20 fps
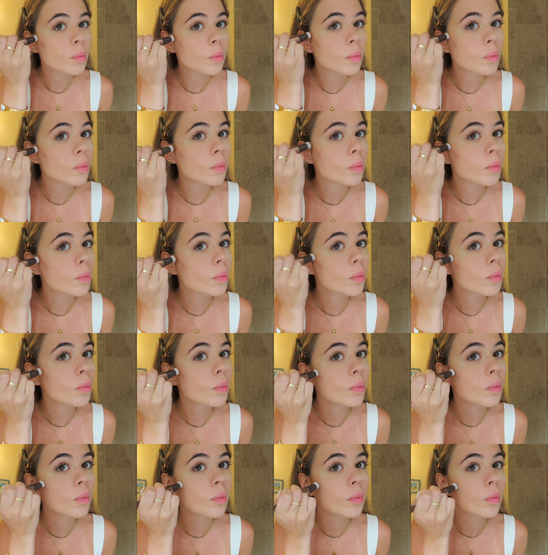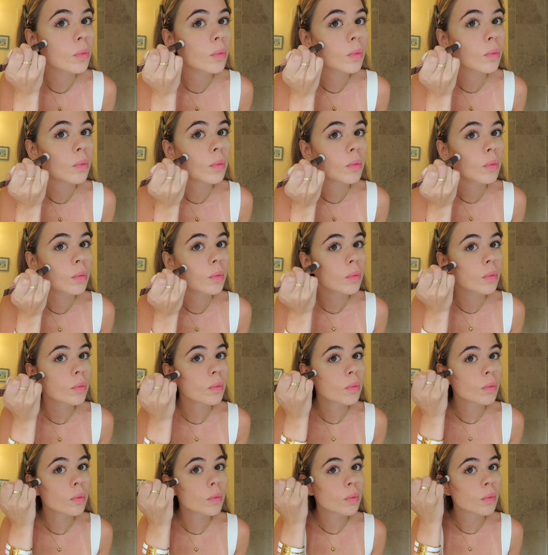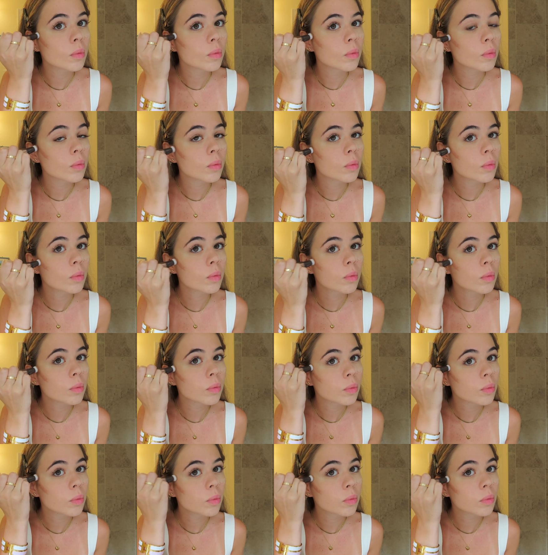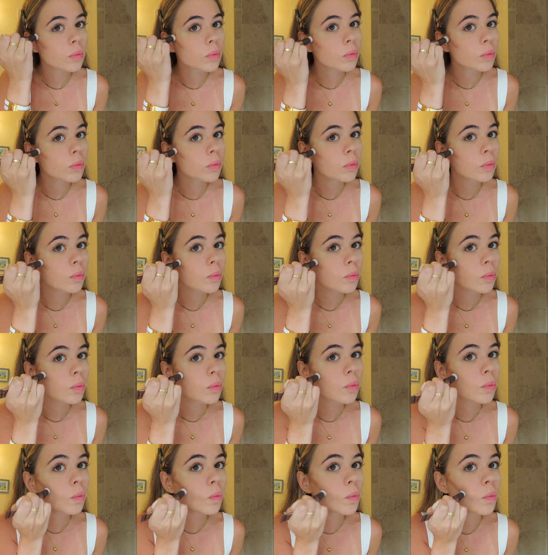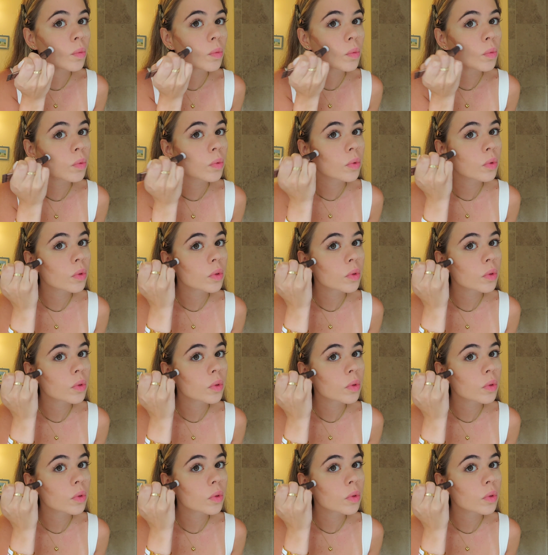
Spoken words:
No one is speaking in this clip.